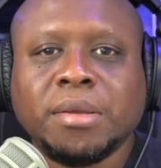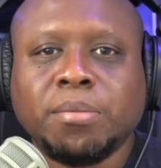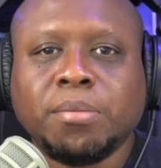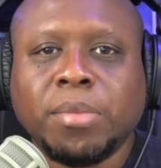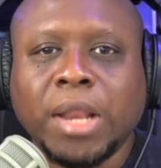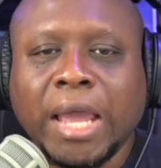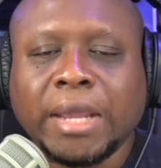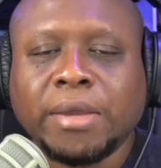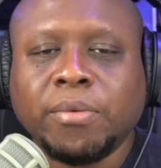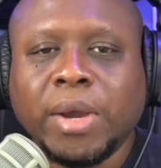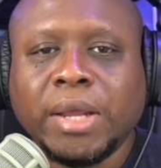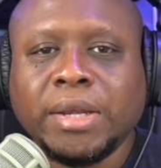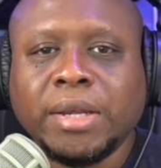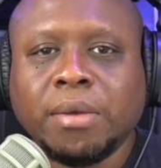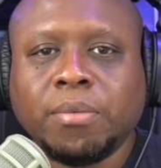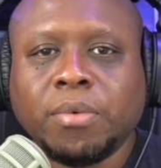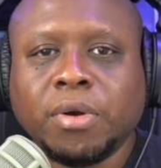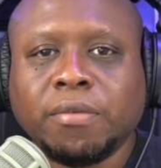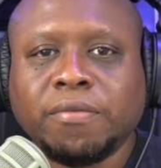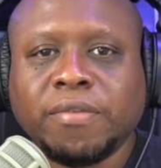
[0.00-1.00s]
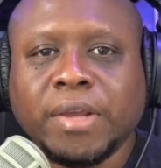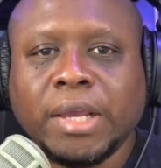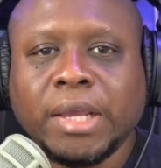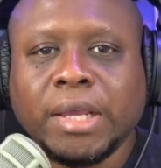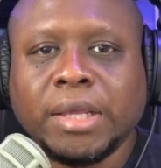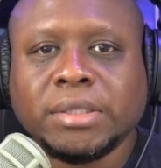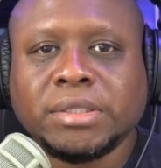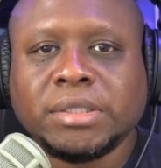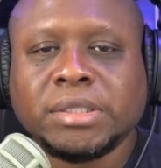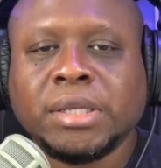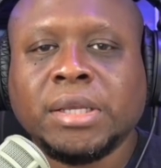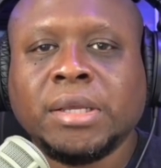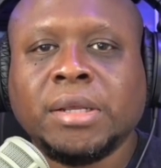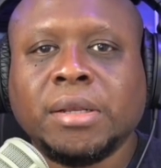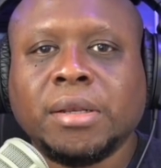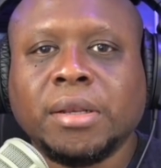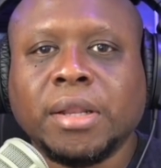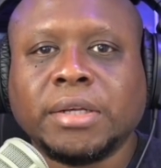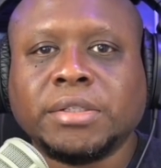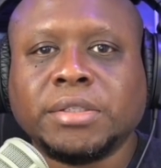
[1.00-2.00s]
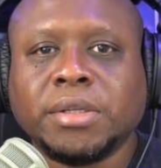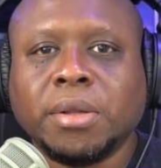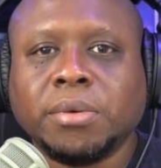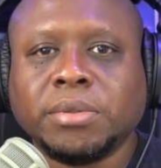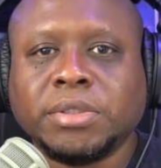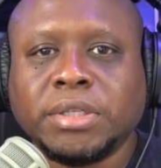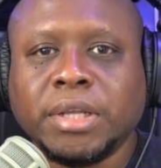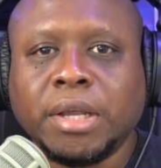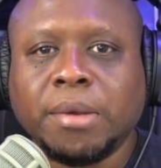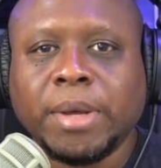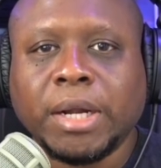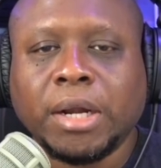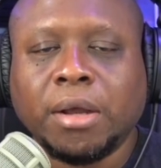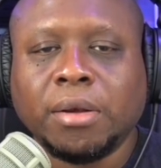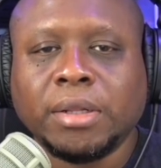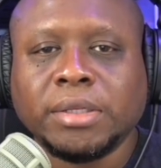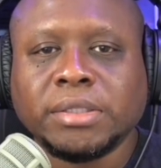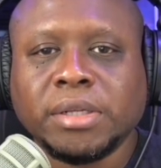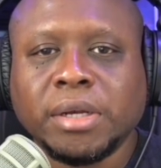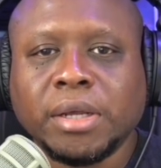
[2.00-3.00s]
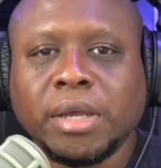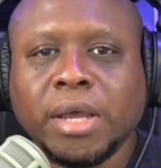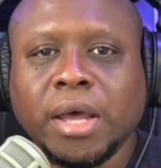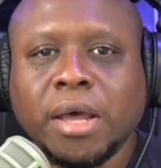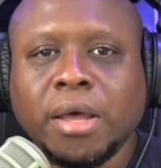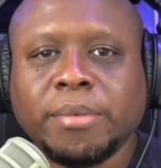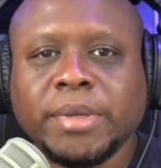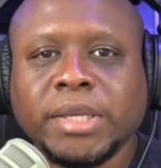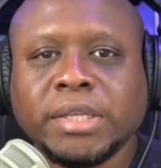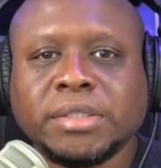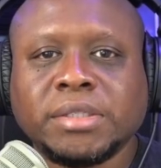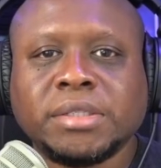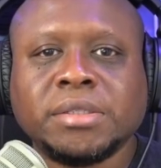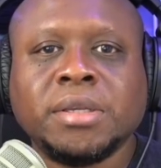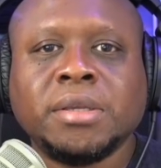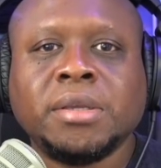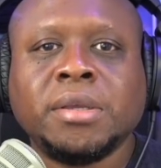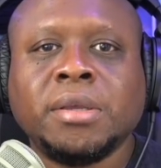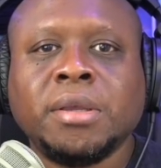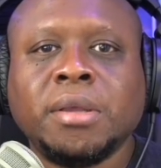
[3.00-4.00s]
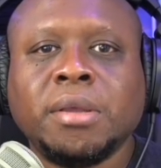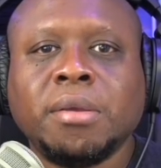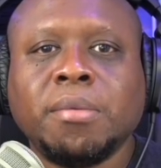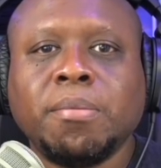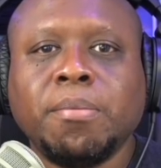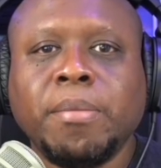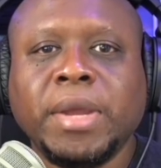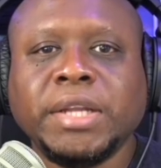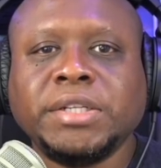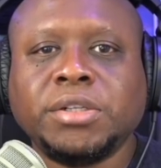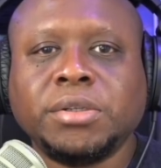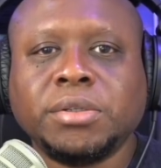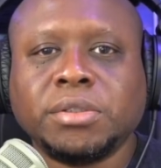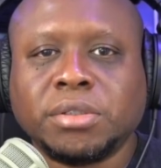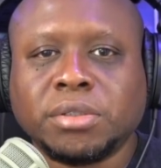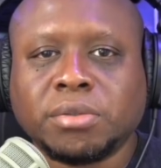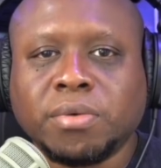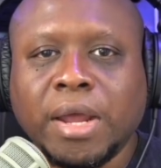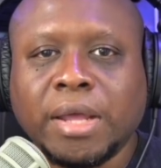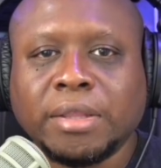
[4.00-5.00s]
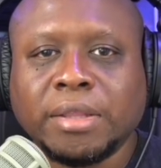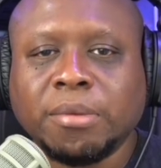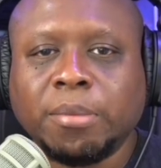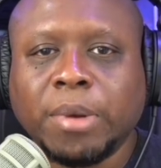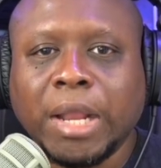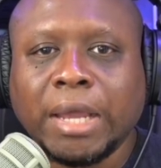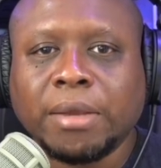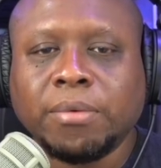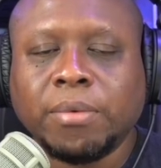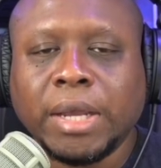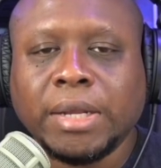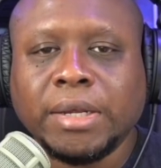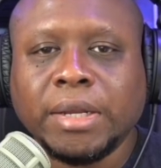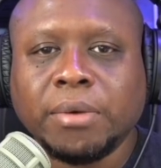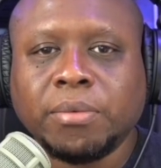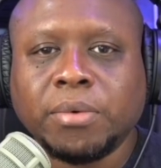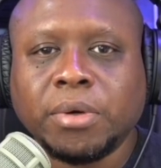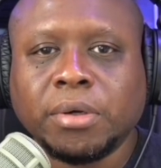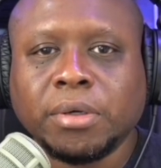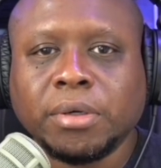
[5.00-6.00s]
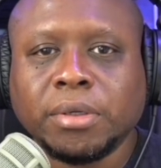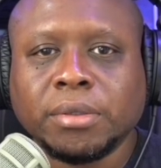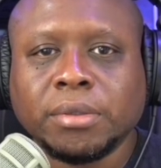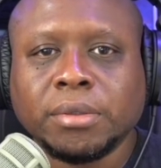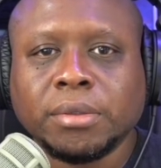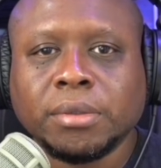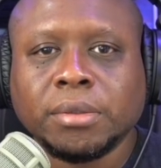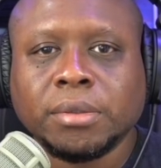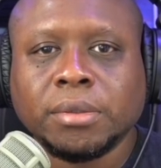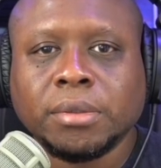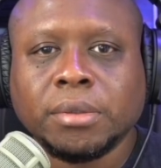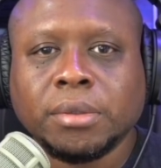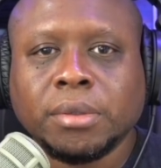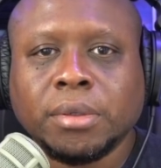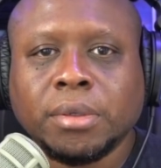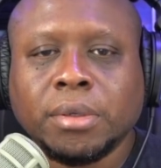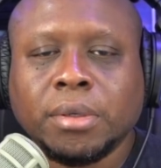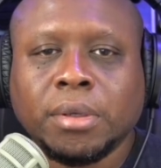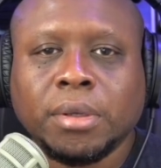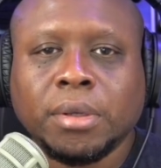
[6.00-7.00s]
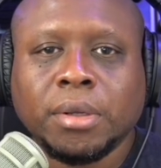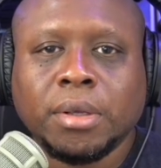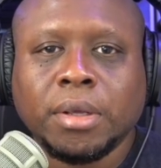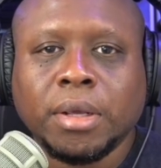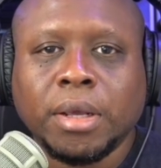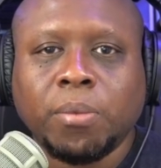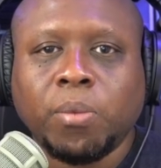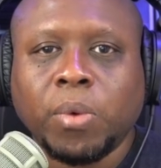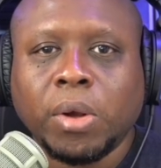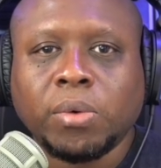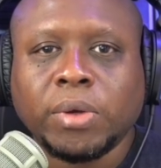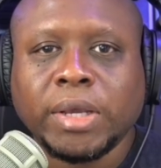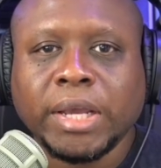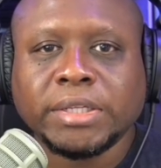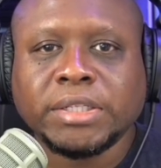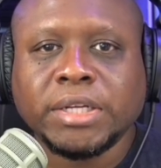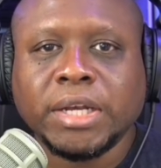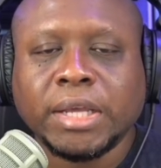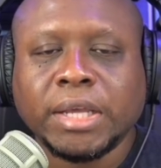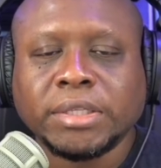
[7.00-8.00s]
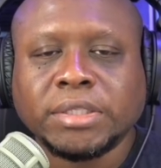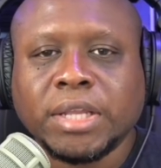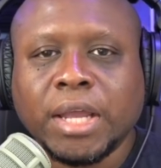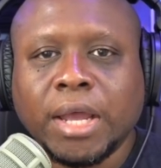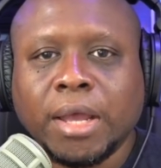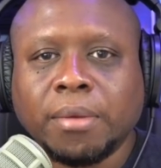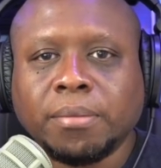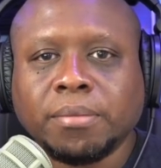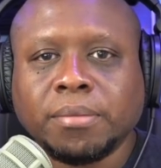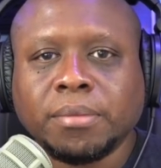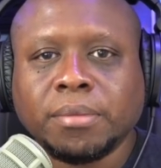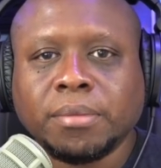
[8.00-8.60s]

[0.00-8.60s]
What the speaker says: Black and White Network fans, let us know what you think about all this in the comments. Make sure you subscribe to Black and White Network, and we'll catch you next time.